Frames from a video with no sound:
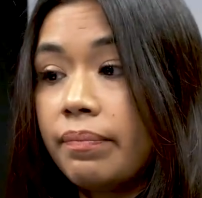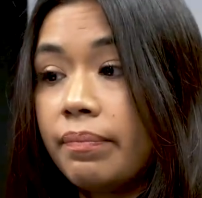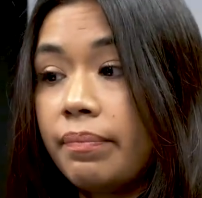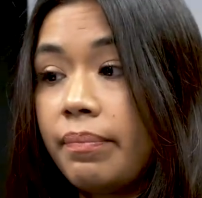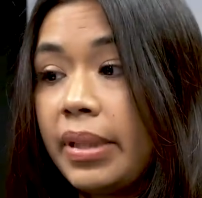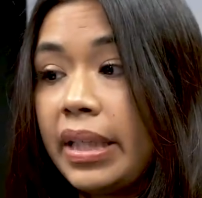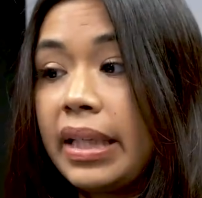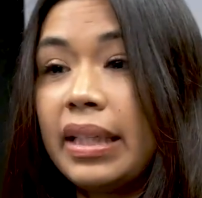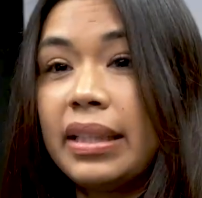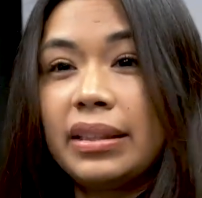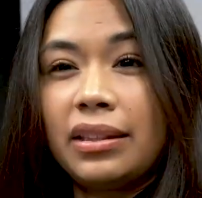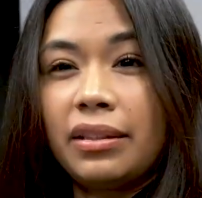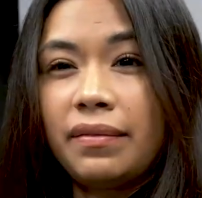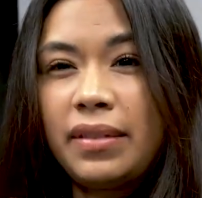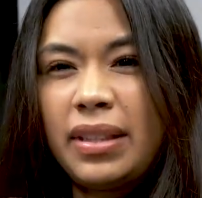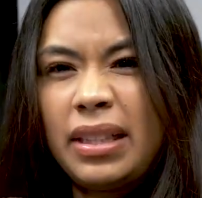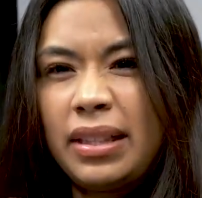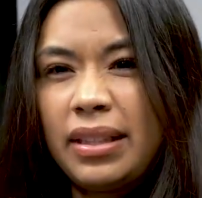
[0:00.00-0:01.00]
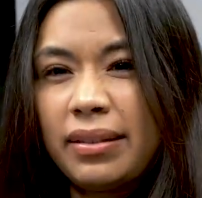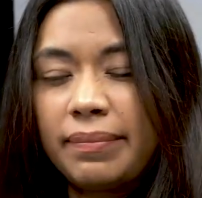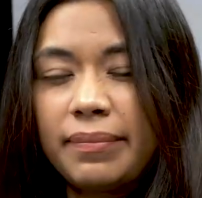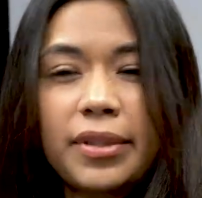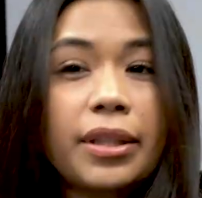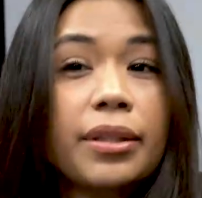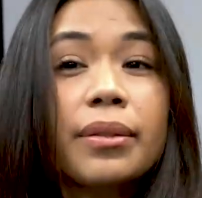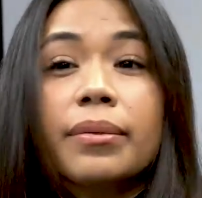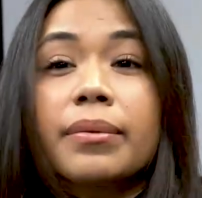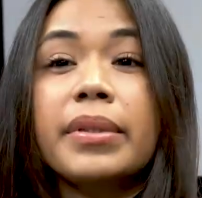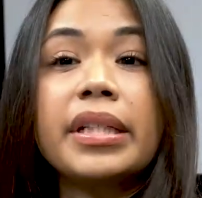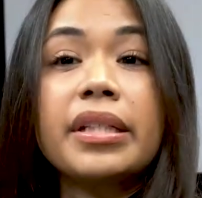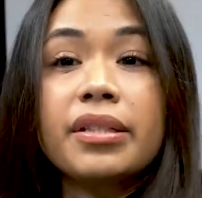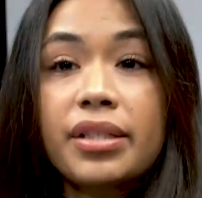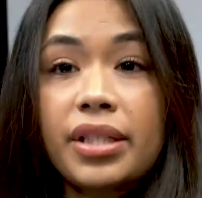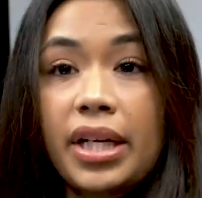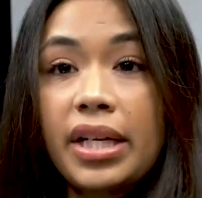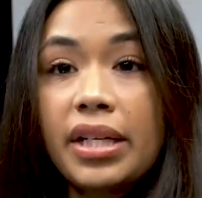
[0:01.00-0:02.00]
because of the
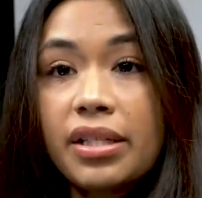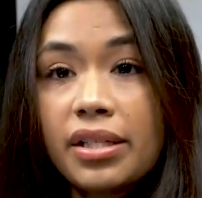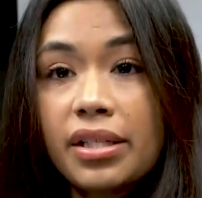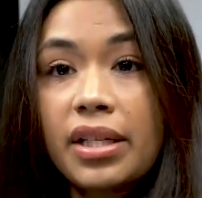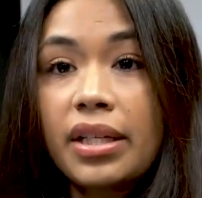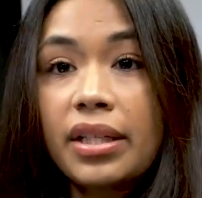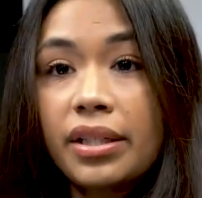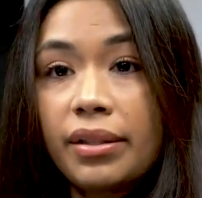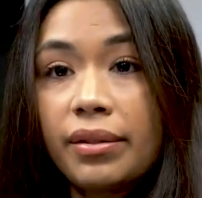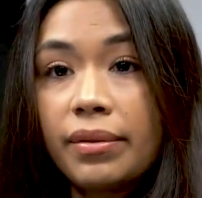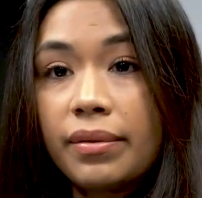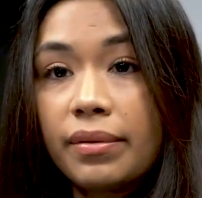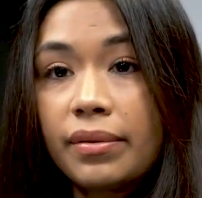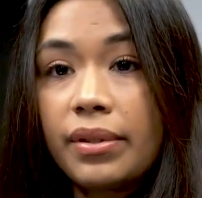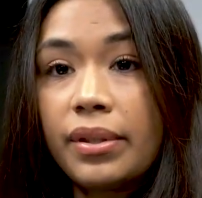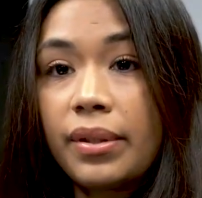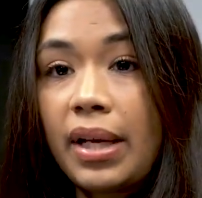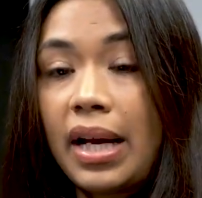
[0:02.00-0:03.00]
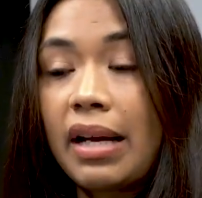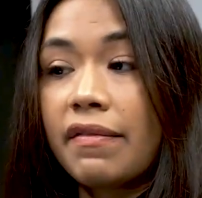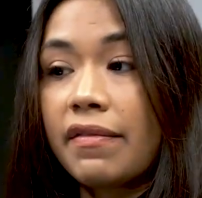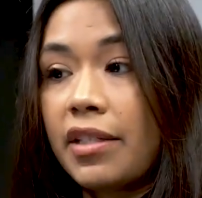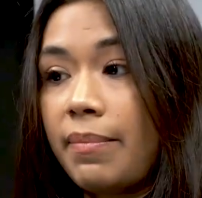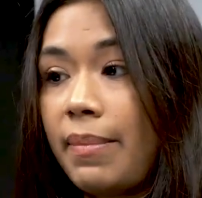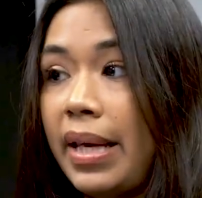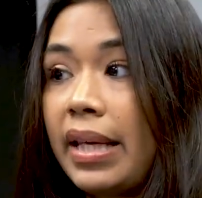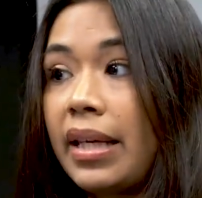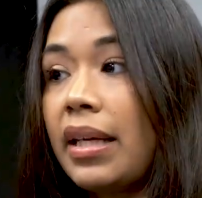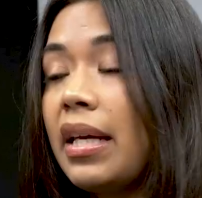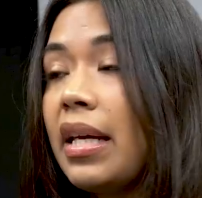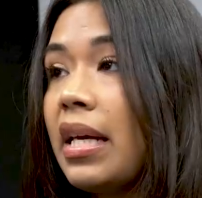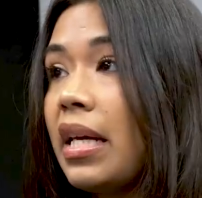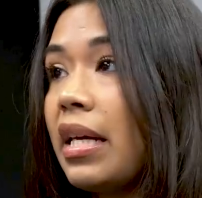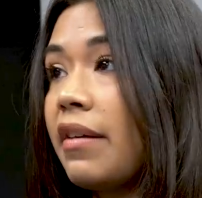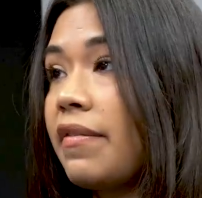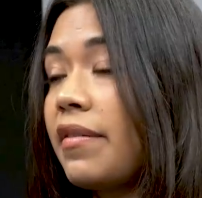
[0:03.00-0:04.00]
career change that you'd have to make.
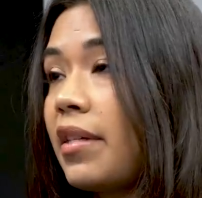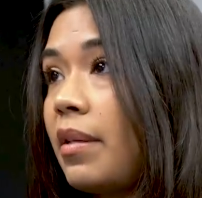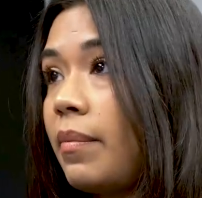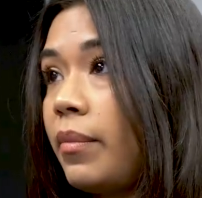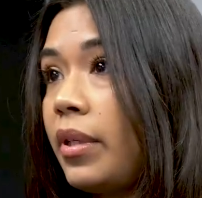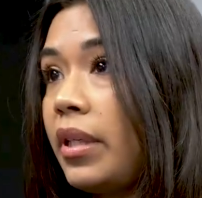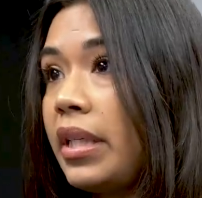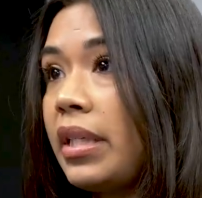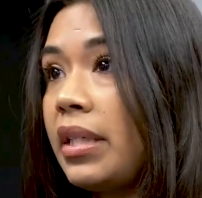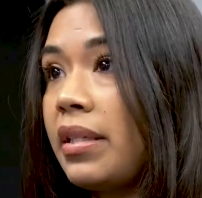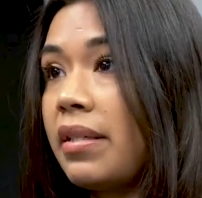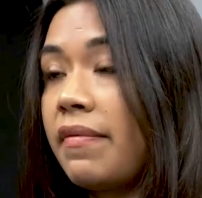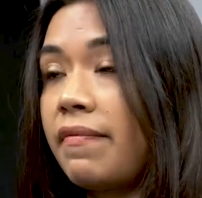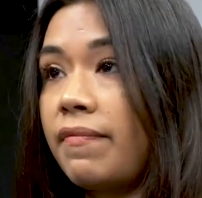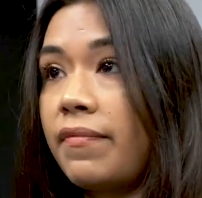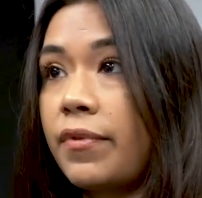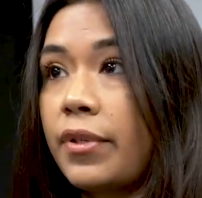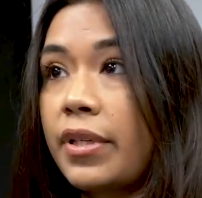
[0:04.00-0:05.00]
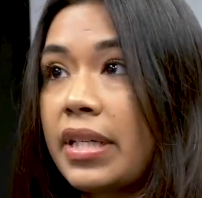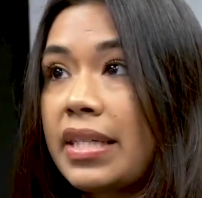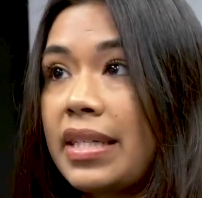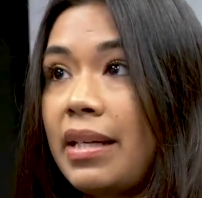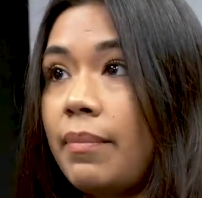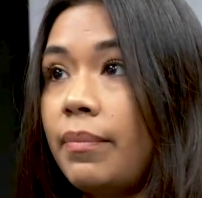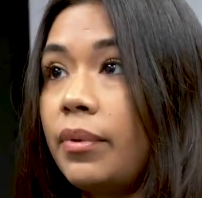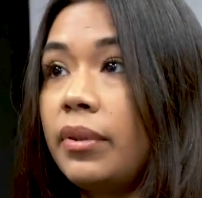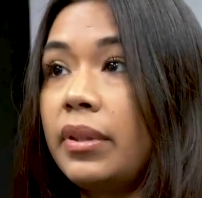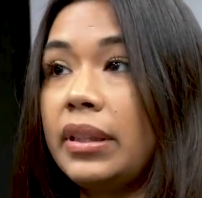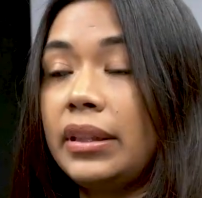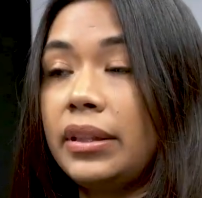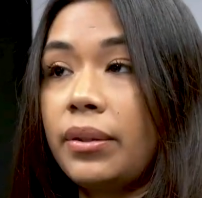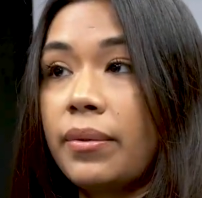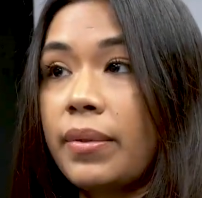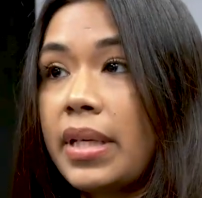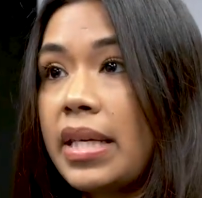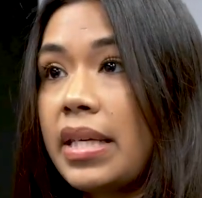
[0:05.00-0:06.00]
If someone, for example, has
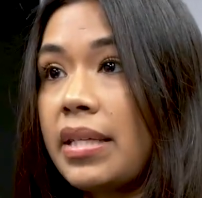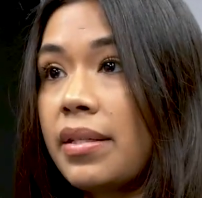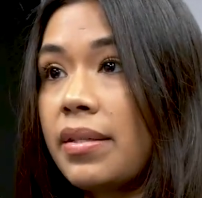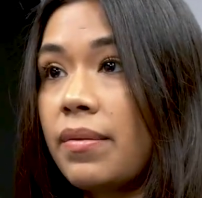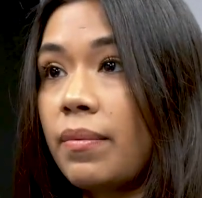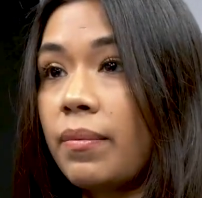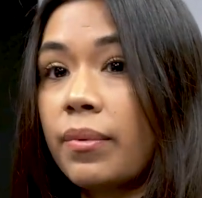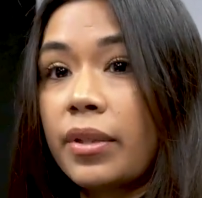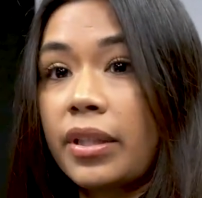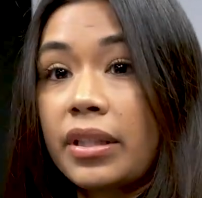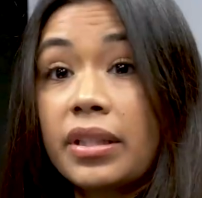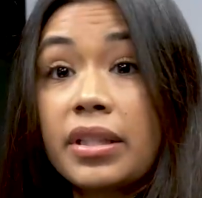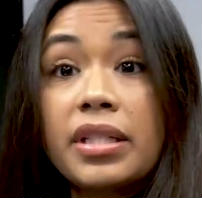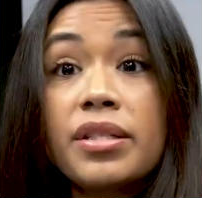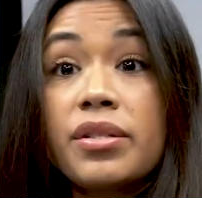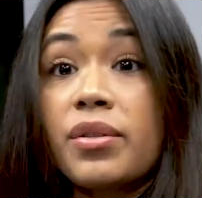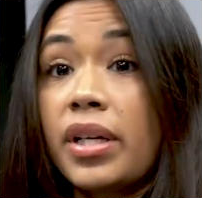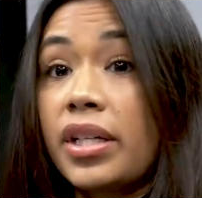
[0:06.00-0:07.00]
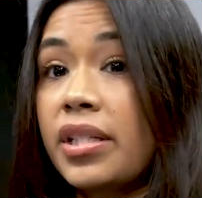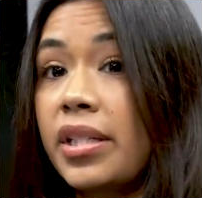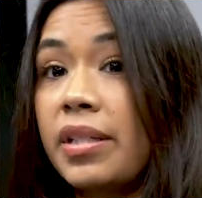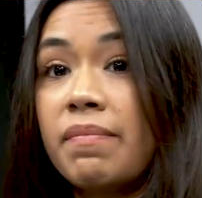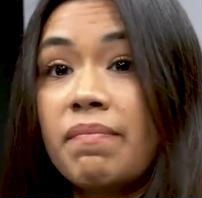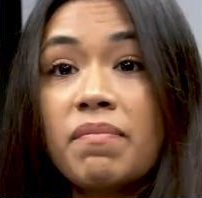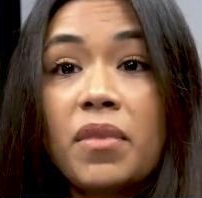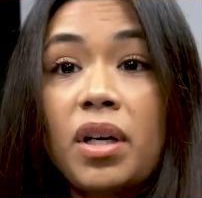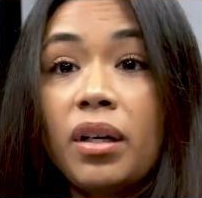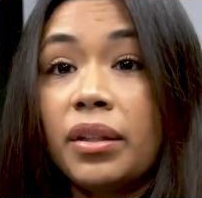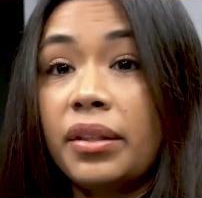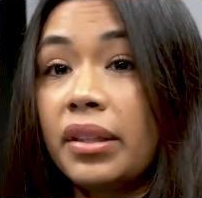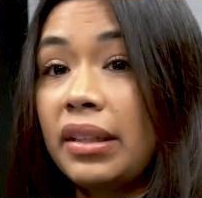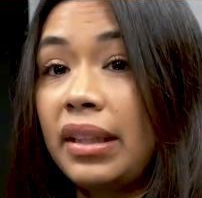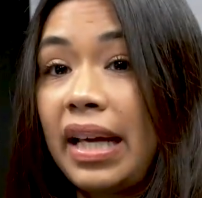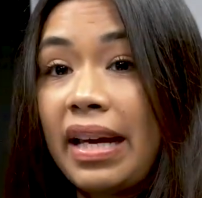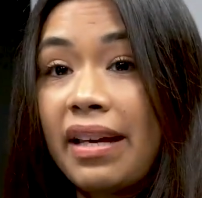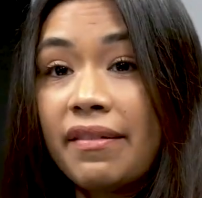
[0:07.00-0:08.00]
always worked construction all their
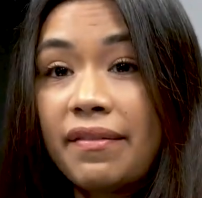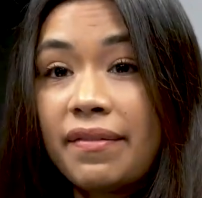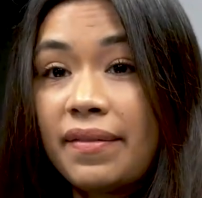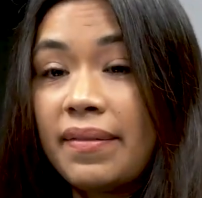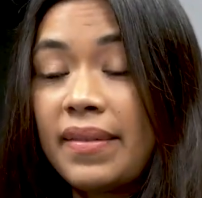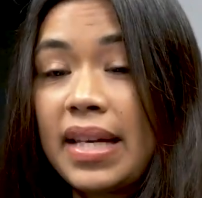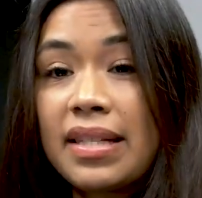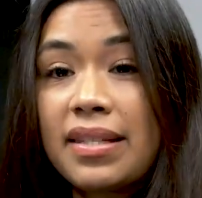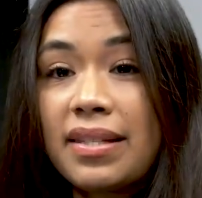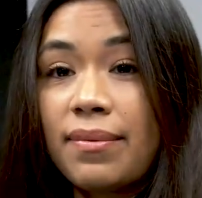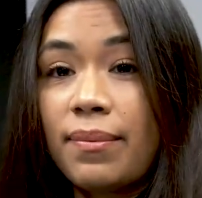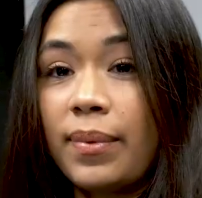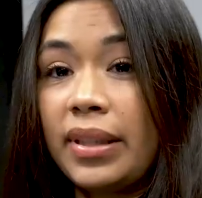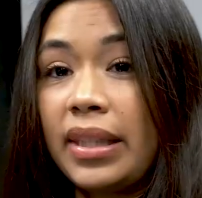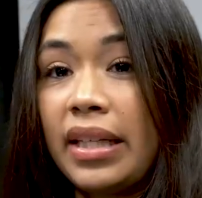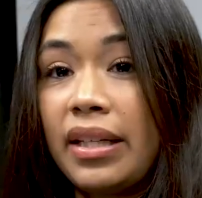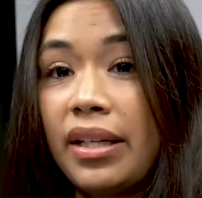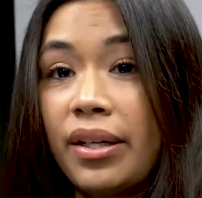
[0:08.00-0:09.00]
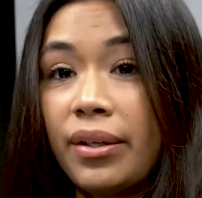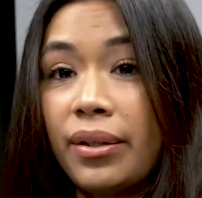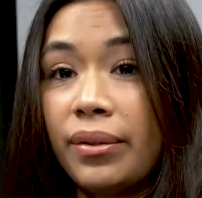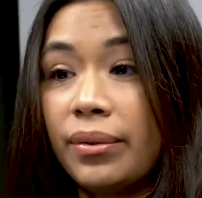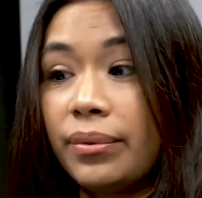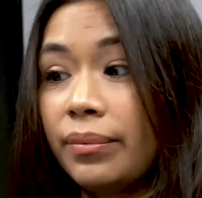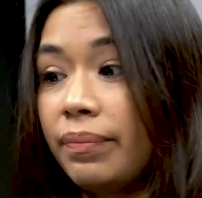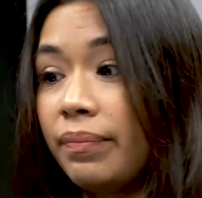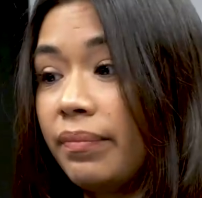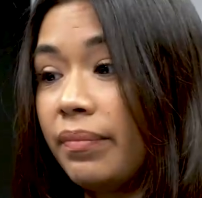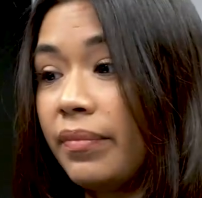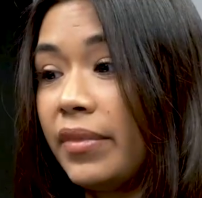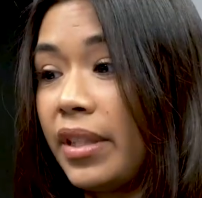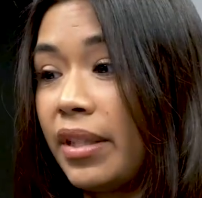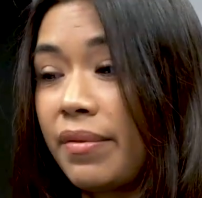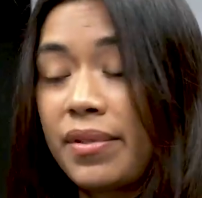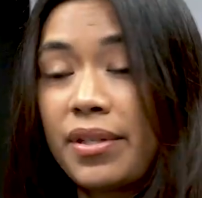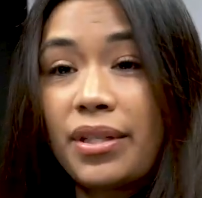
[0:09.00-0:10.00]
life, and that's what they know,
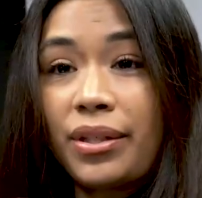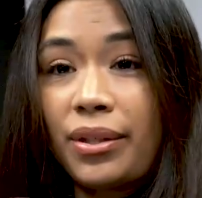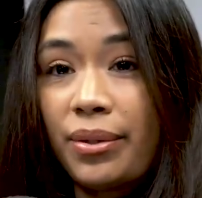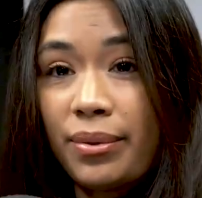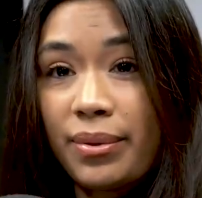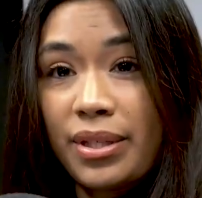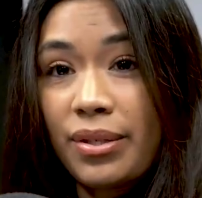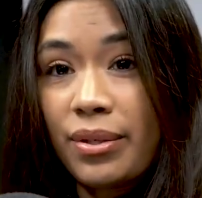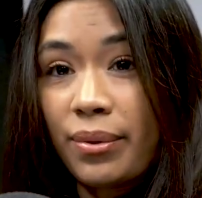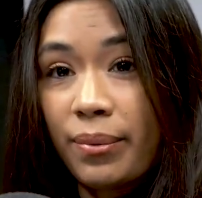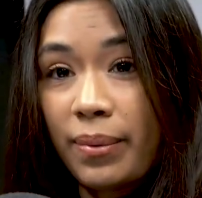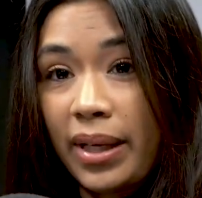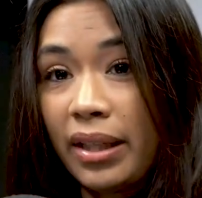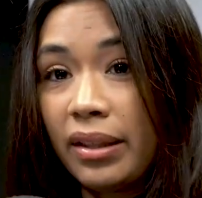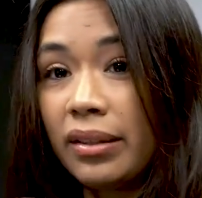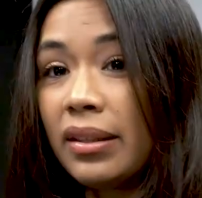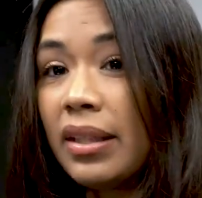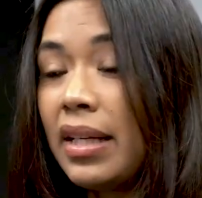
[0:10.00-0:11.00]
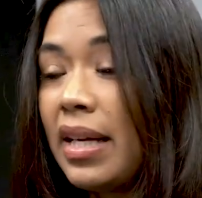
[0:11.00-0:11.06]
to do and do well,